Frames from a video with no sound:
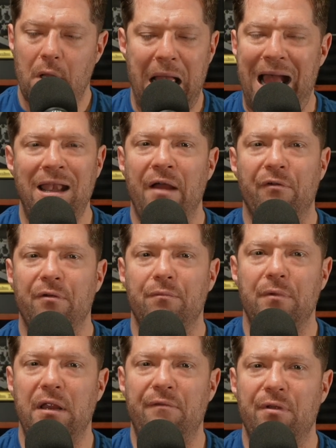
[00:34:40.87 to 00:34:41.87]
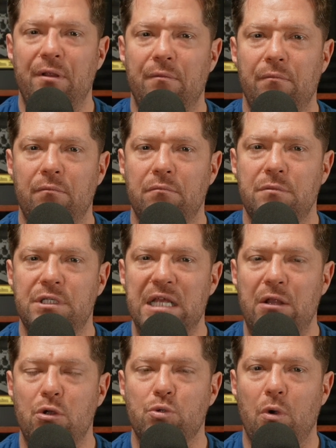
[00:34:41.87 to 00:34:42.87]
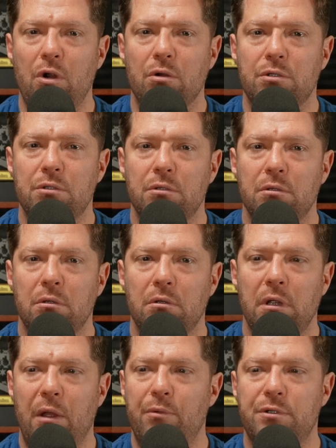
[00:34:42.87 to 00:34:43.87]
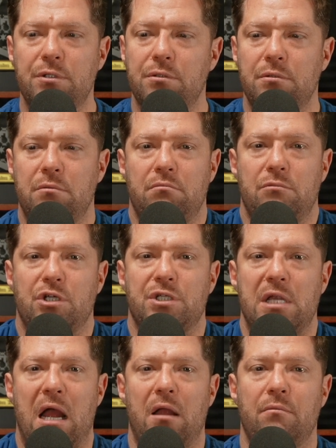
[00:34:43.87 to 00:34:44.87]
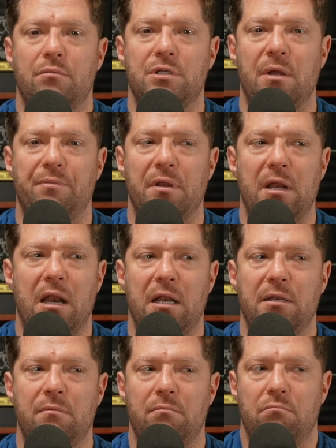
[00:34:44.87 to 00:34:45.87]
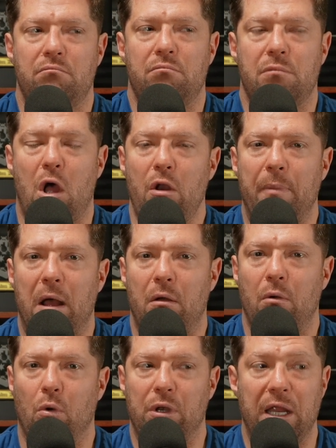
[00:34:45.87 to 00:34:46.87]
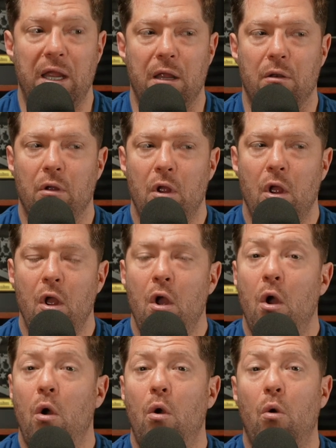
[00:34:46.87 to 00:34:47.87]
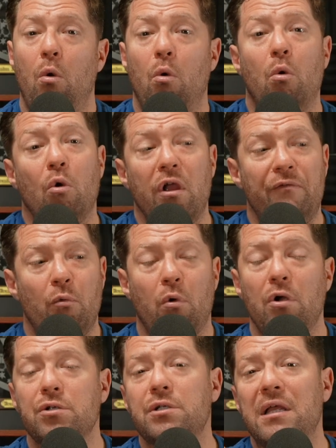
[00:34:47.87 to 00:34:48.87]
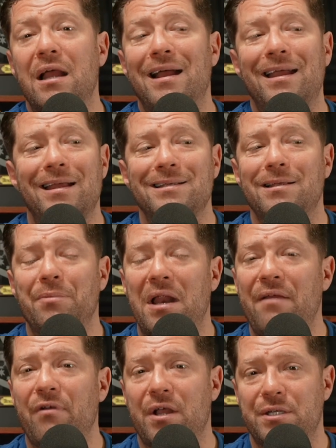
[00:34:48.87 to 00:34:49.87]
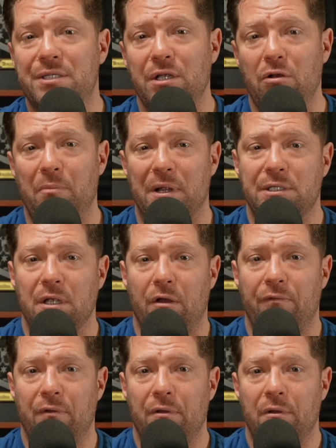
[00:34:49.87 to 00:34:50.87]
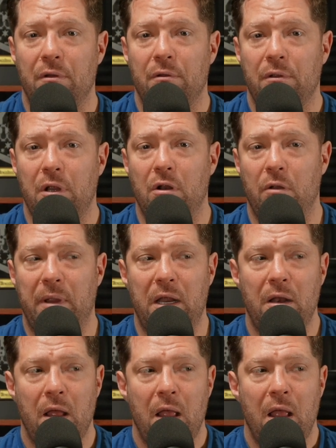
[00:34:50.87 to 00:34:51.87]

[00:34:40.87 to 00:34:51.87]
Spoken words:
I never even said those words. It was just not something that thought about or did, or even worse, something I even considered myself. You know what I mean?